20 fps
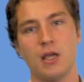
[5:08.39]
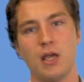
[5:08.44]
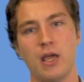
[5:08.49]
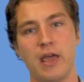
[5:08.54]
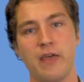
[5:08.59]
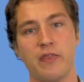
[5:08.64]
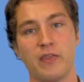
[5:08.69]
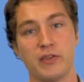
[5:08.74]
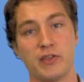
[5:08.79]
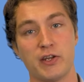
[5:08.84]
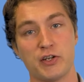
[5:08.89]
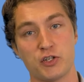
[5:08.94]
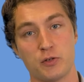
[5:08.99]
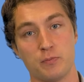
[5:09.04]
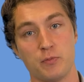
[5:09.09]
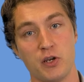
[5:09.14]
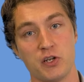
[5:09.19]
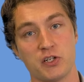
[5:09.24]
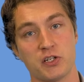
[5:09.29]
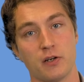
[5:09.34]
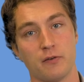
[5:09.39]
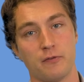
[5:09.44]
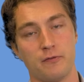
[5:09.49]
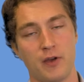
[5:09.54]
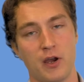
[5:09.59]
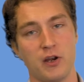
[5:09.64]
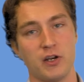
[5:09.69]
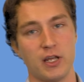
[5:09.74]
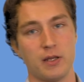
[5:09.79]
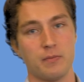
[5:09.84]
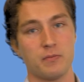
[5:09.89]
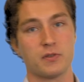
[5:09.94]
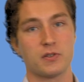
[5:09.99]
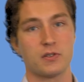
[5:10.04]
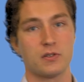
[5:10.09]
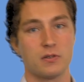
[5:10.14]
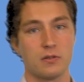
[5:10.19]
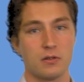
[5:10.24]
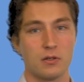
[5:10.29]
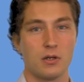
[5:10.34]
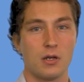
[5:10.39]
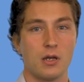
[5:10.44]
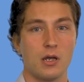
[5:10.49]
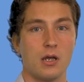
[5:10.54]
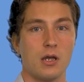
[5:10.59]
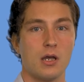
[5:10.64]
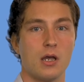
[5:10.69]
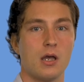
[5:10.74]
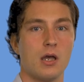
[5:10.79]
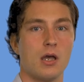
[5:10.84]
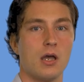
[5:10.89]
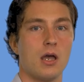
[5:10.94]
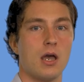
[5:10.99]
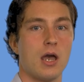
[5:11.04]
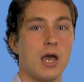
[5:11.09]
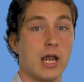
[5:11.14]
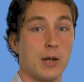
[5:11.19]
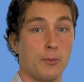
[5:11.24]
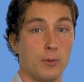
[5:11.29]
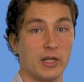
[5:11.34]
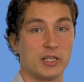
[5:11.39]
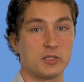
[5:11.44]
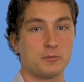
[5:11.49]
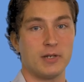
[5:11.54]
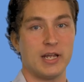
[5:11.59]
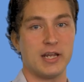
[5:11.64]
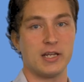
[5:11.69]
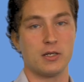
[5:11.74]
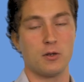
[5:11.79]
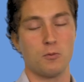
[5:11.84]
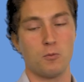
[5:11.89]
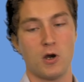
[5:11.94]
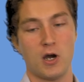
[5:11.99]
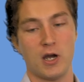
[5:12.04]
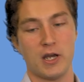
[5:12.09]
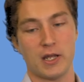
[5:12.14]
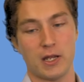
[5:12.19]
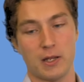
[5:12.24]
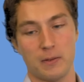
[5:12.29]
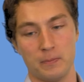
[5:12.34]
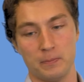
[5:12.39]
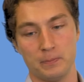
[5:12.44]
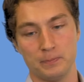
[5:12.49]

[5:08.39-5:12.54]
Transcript: in the distribution of phonemes, and I will explain you why.